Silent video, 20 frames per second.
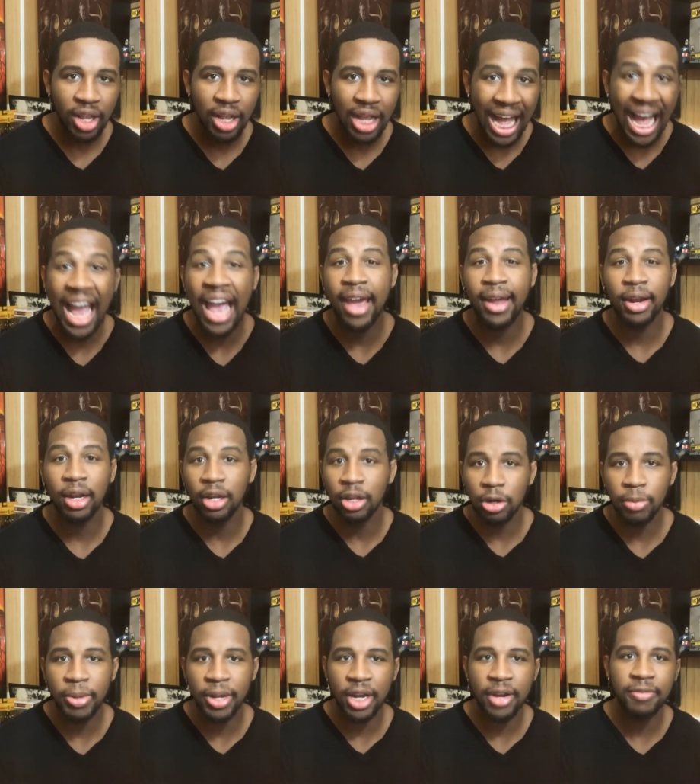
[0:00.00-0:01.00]
I had a
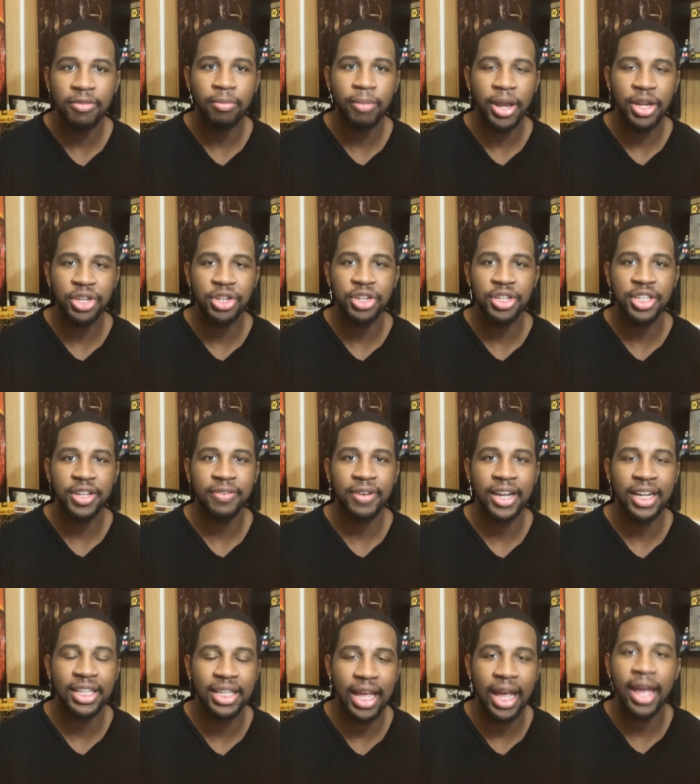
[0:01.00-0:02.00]
little bit of information and stuff
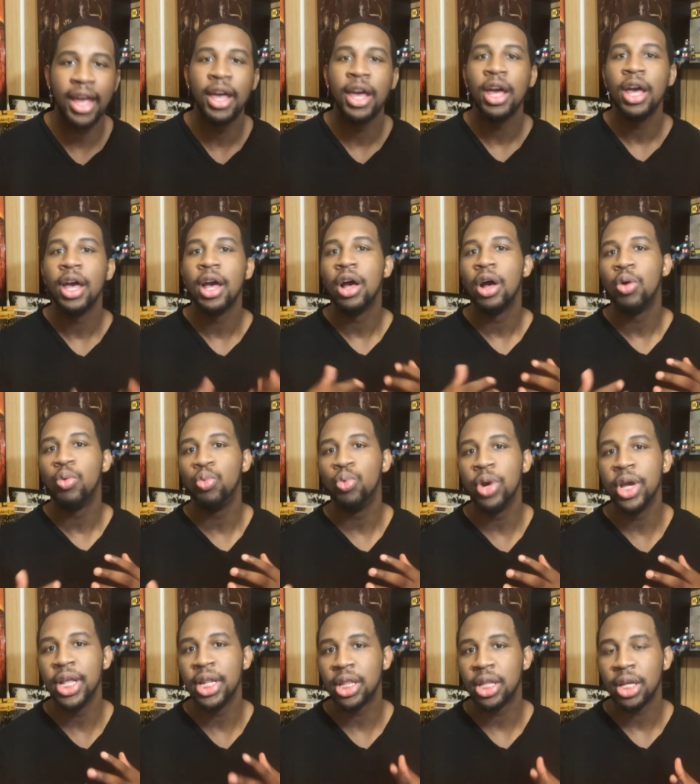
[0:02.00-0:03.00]
like that
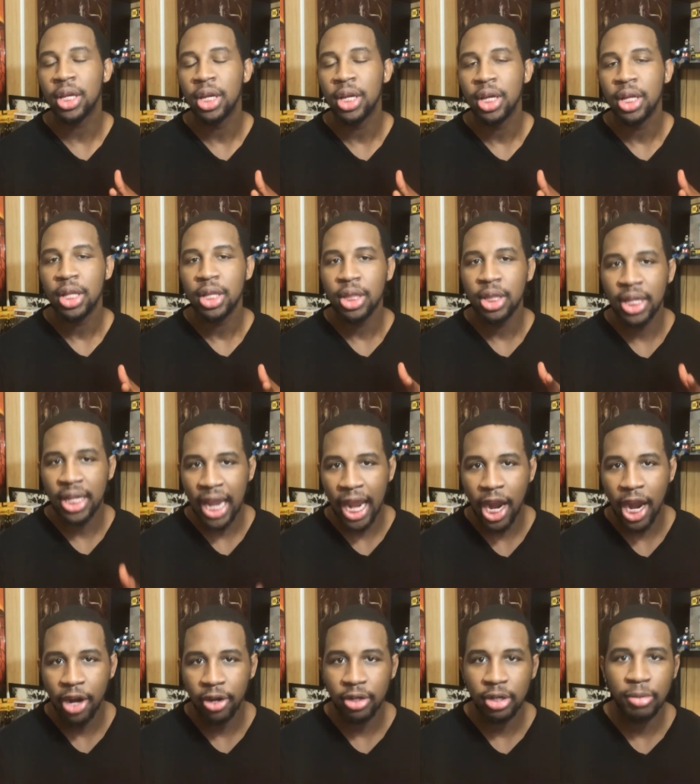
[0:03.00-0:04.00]
with the
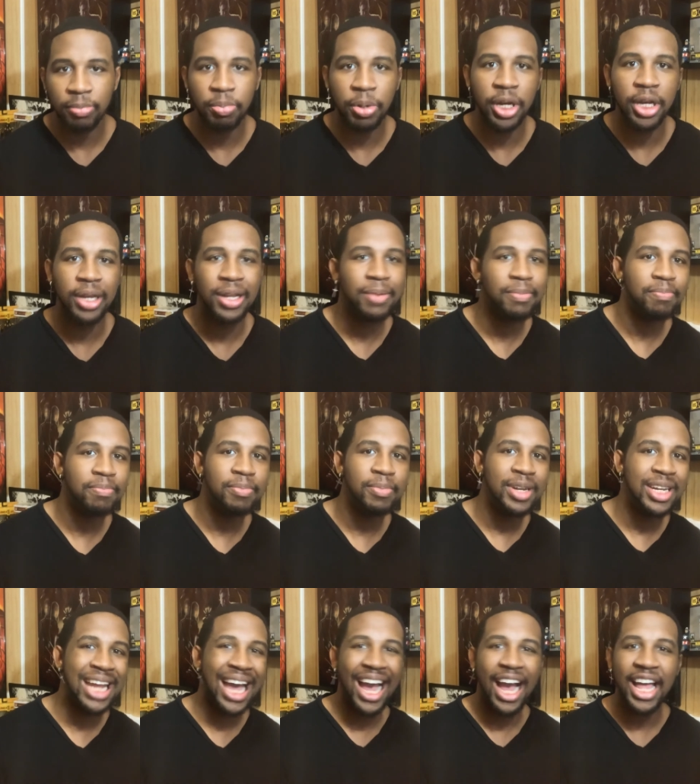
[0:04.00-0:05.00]
character, but
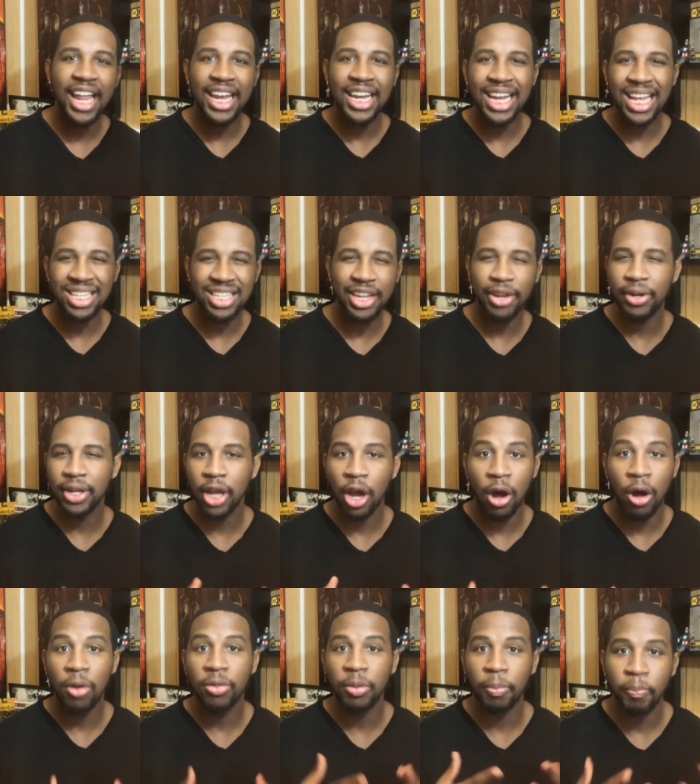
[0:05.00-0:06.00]
not necessarily
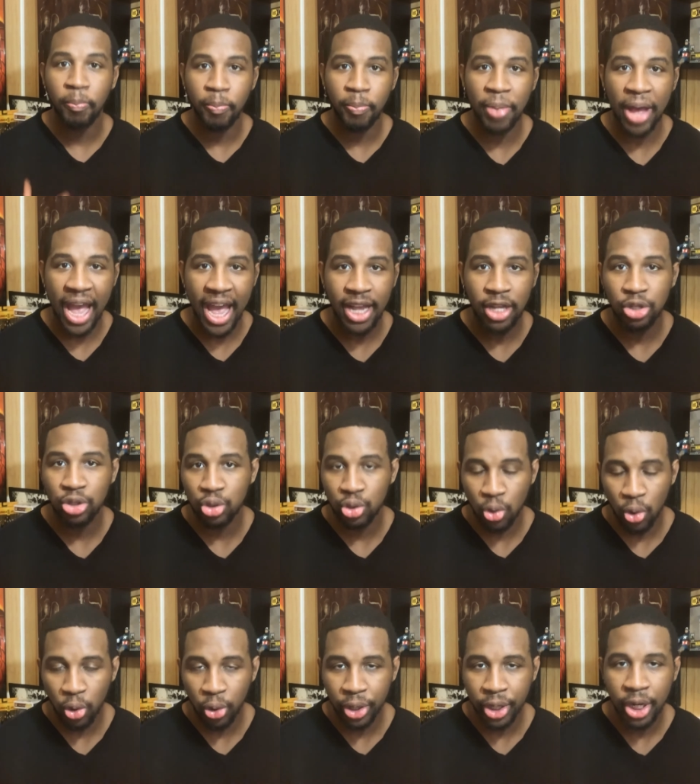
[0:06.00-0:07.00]
all the
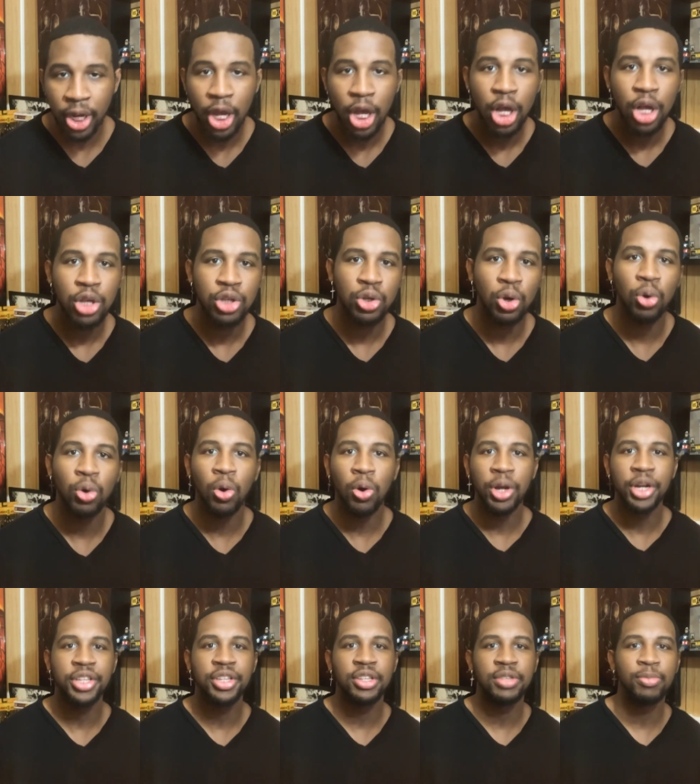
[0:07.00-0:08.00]
backstory. So
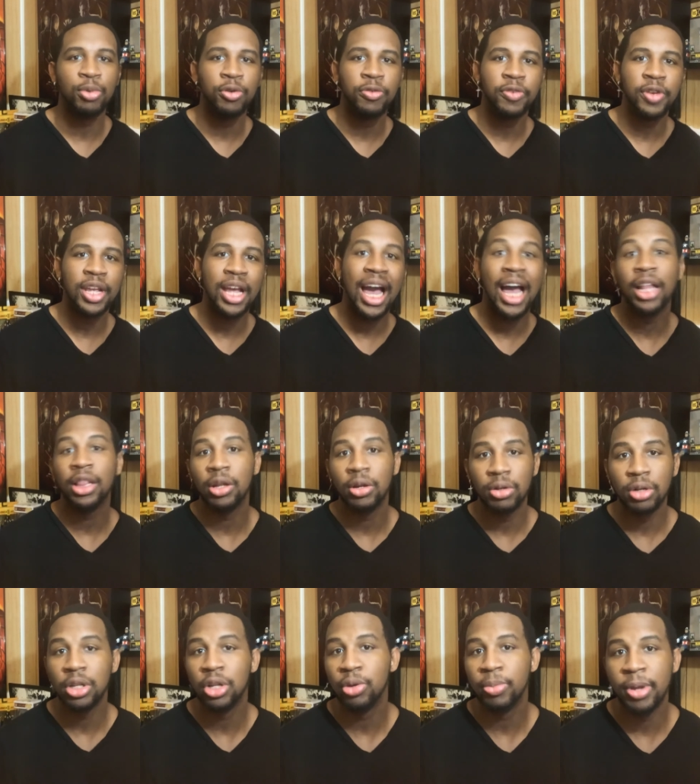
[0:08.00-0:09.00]
going to this movie, I learned
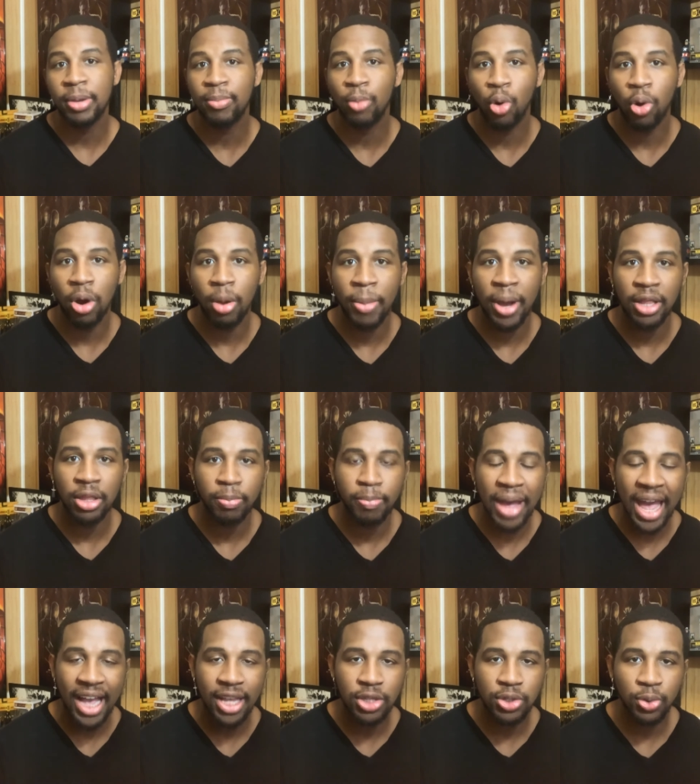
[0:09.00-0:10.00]
a little bit more about the
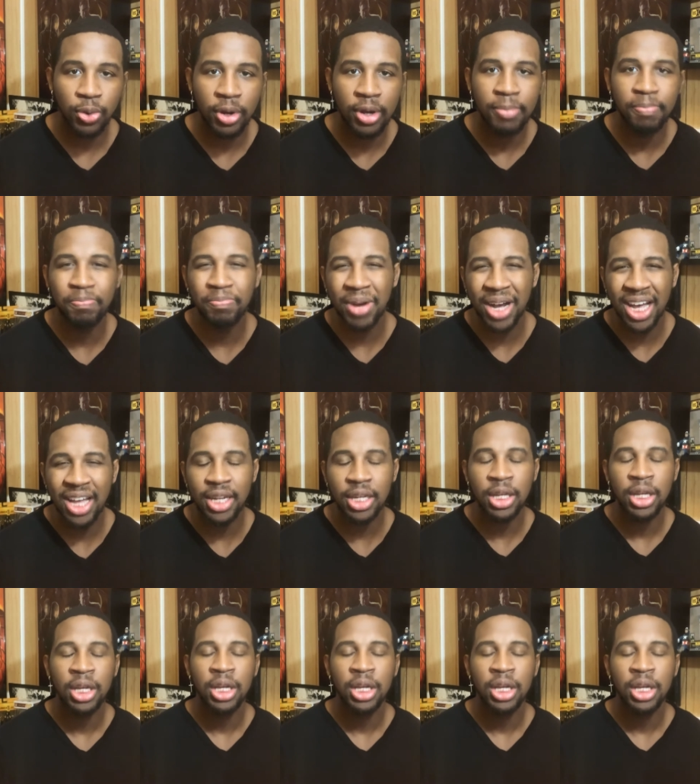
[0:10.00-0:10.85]
backstory, but